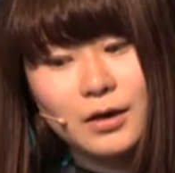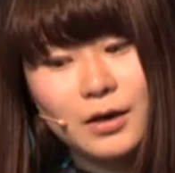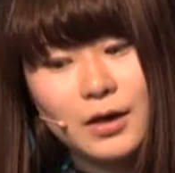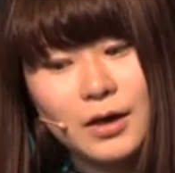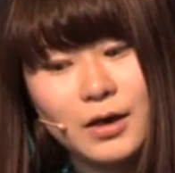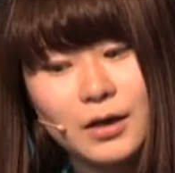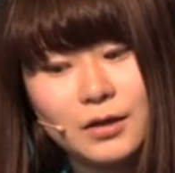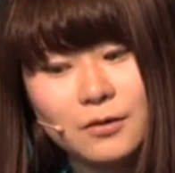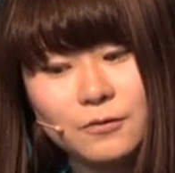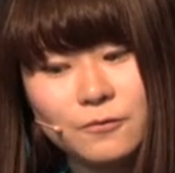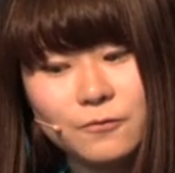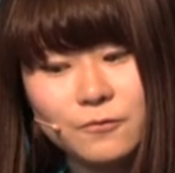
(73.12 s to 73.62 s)

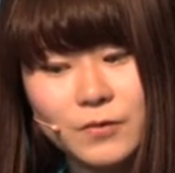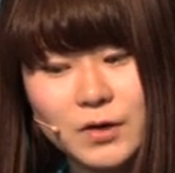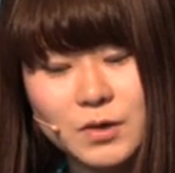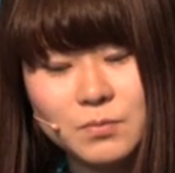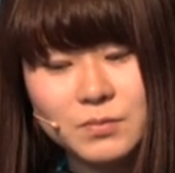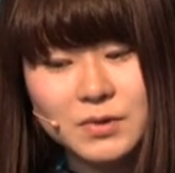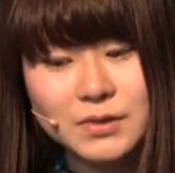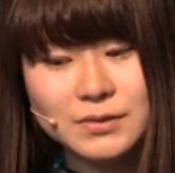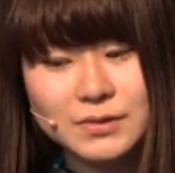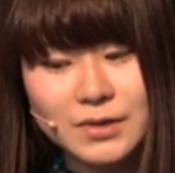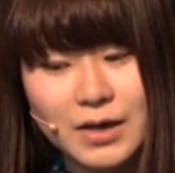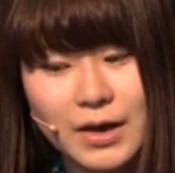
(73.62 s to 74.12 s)
and
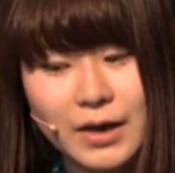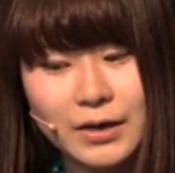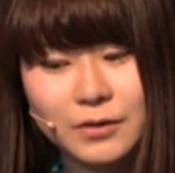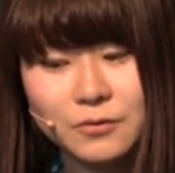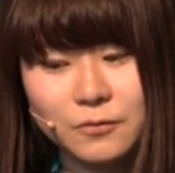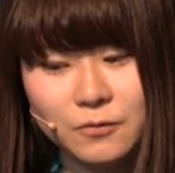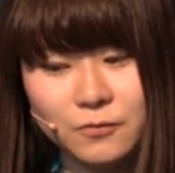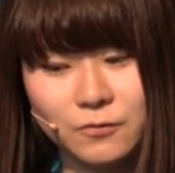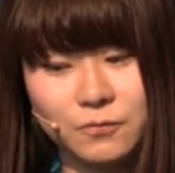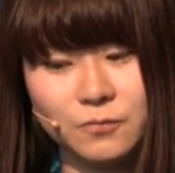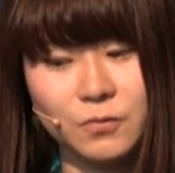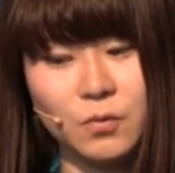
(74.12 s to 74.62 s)
famous
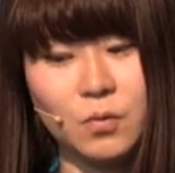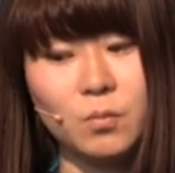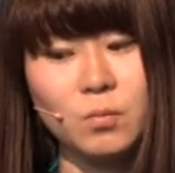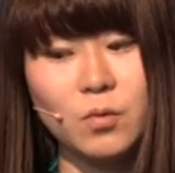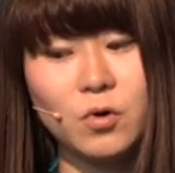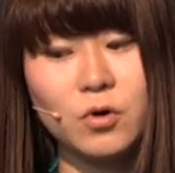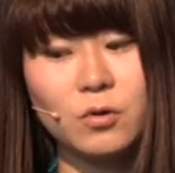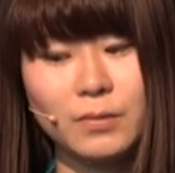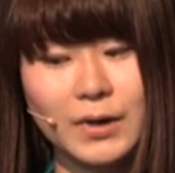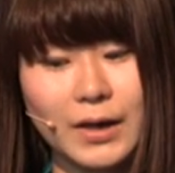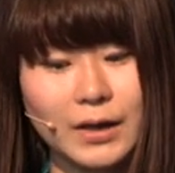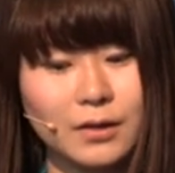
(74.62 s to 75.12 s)
titles for
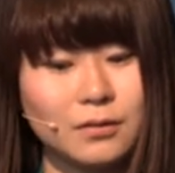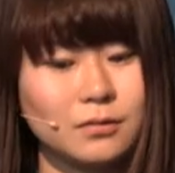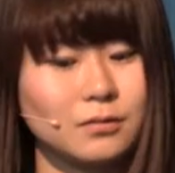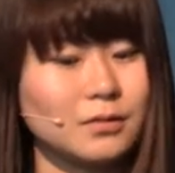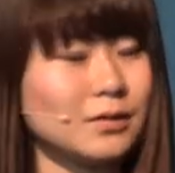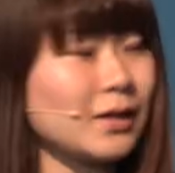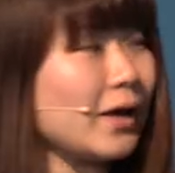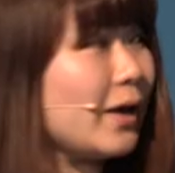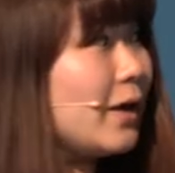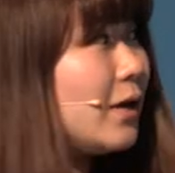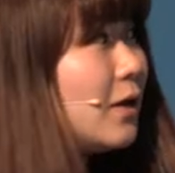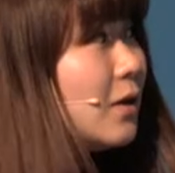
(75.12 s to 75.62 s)
mobile
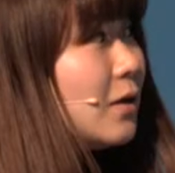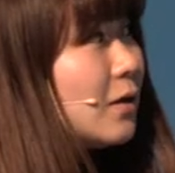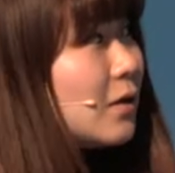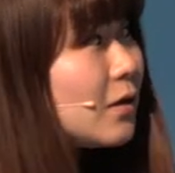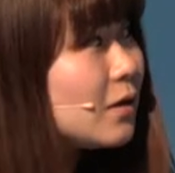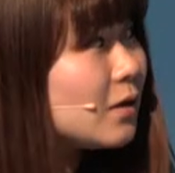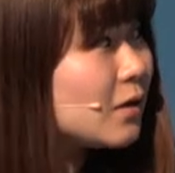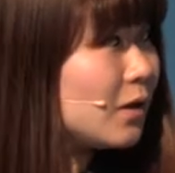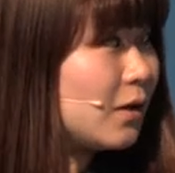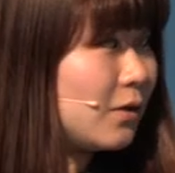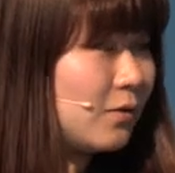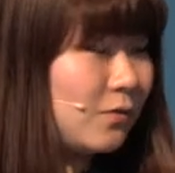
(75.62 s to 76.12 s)
like
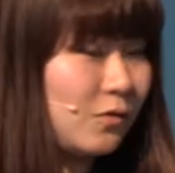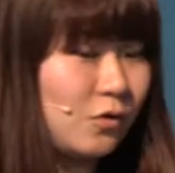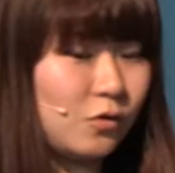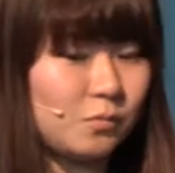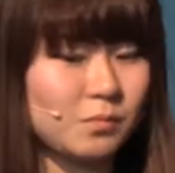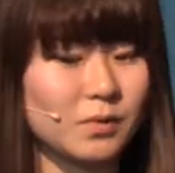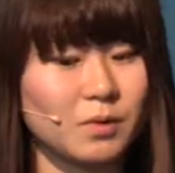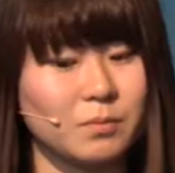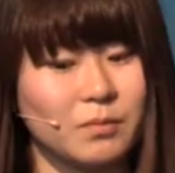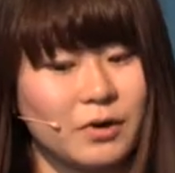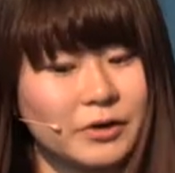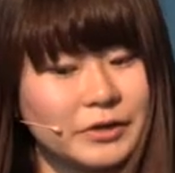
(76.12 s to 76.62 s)

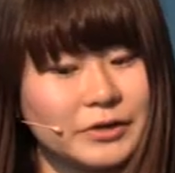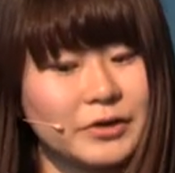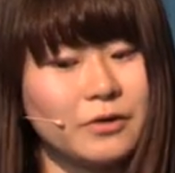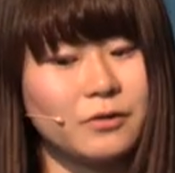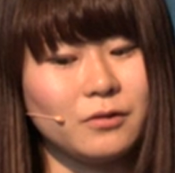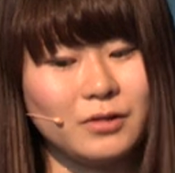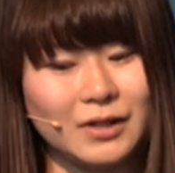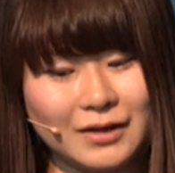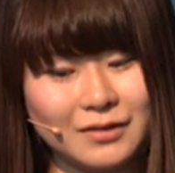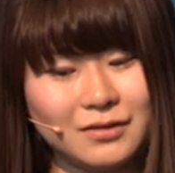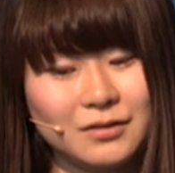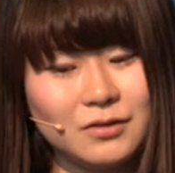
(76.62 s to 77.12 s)
Super Mario
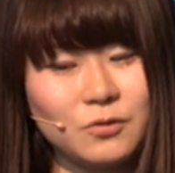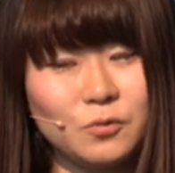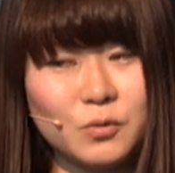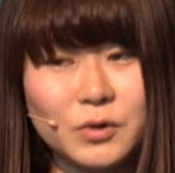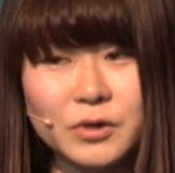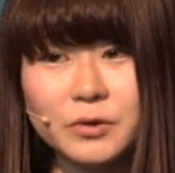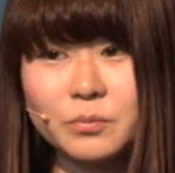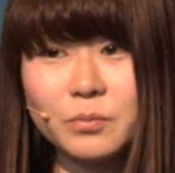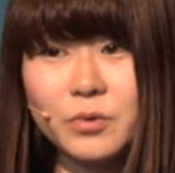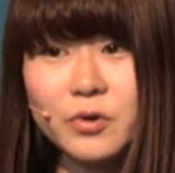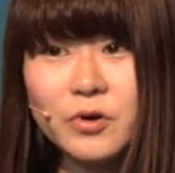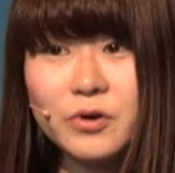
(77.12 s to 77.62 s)
Land
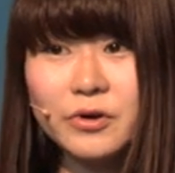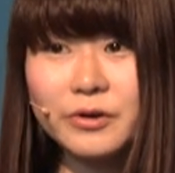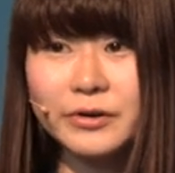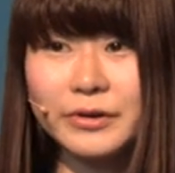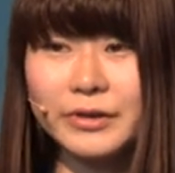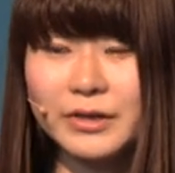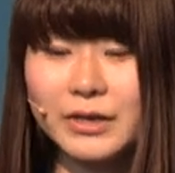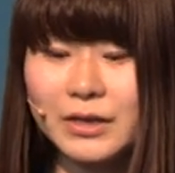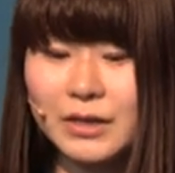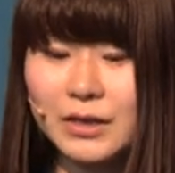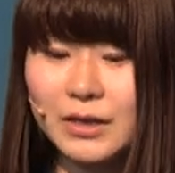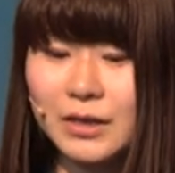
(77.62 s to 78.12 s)
were
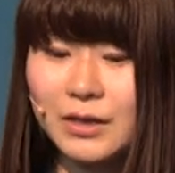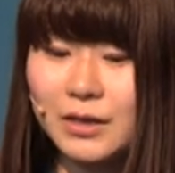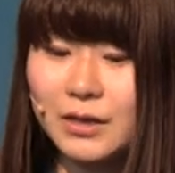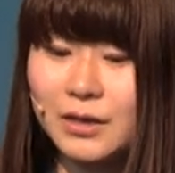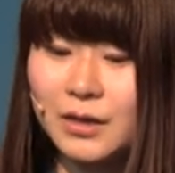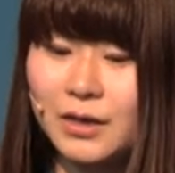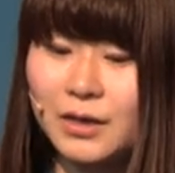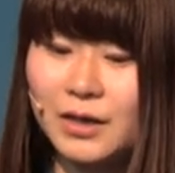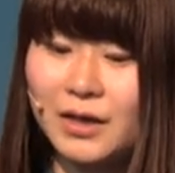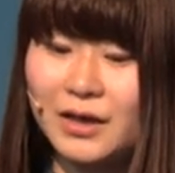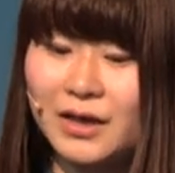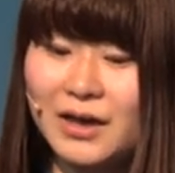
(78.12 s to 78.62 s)
born.
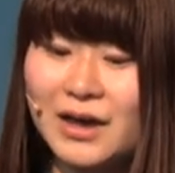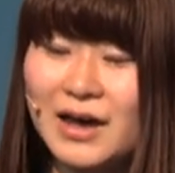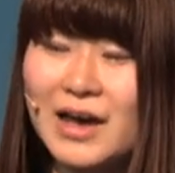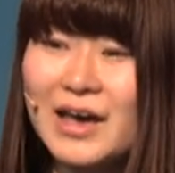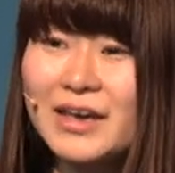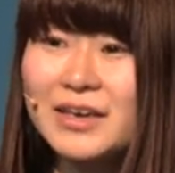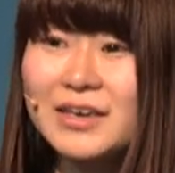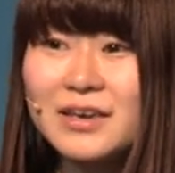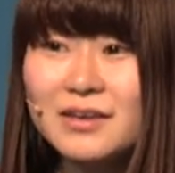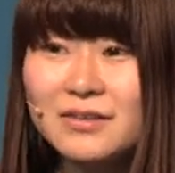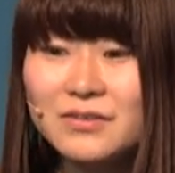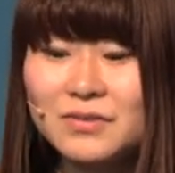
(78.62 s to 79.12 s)

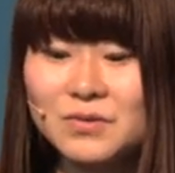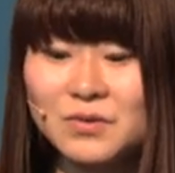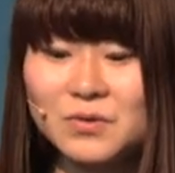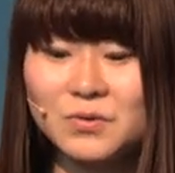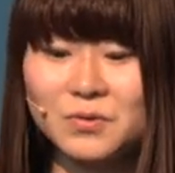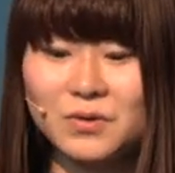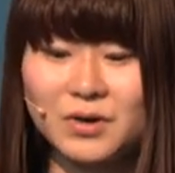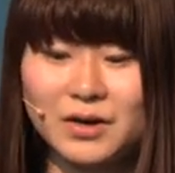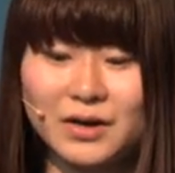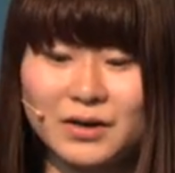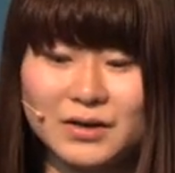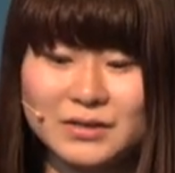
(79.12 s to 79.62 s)
I guess
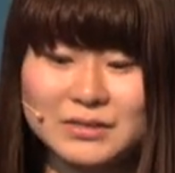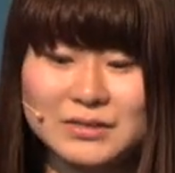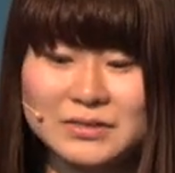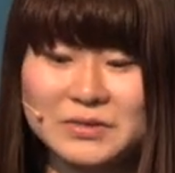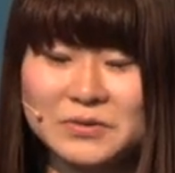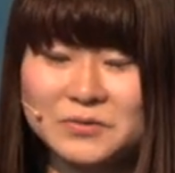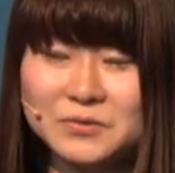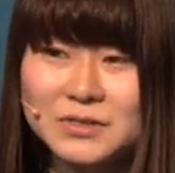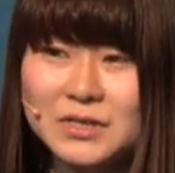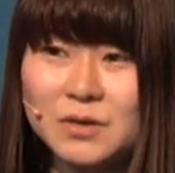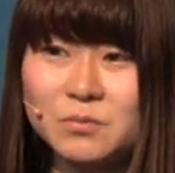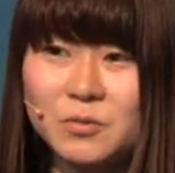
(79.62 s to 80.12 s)
you guys
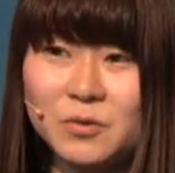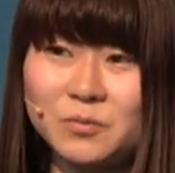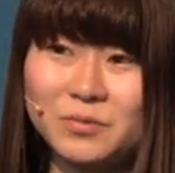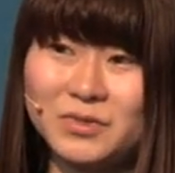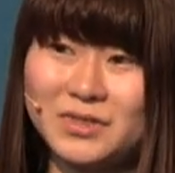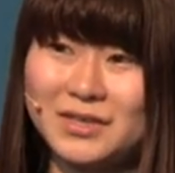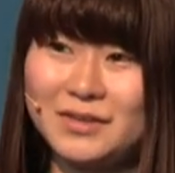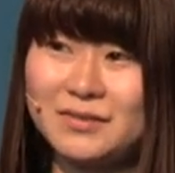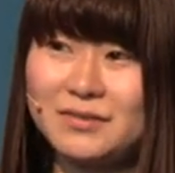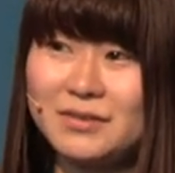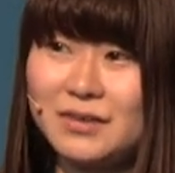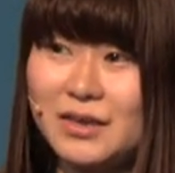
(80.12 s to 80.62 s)
know some of
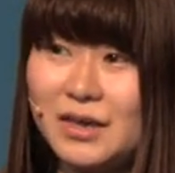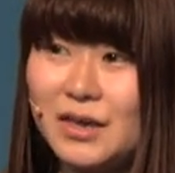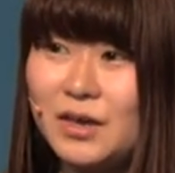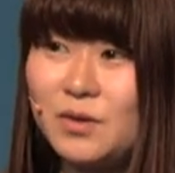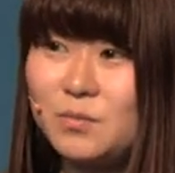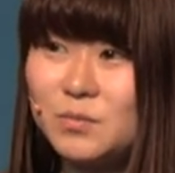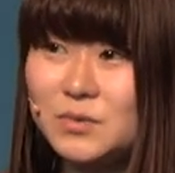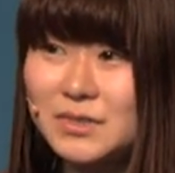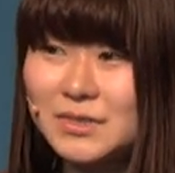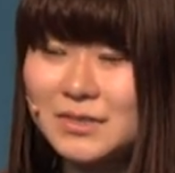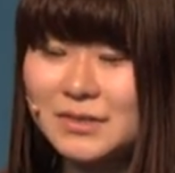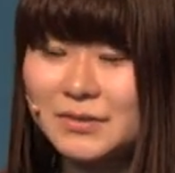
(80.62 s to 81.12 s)
these
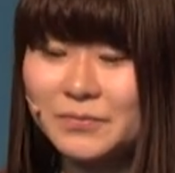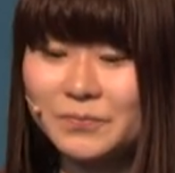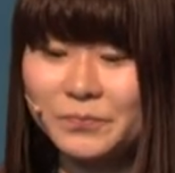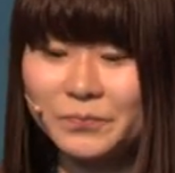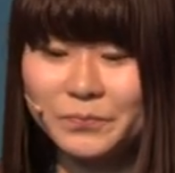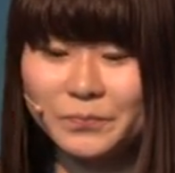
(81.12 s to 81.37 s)
games.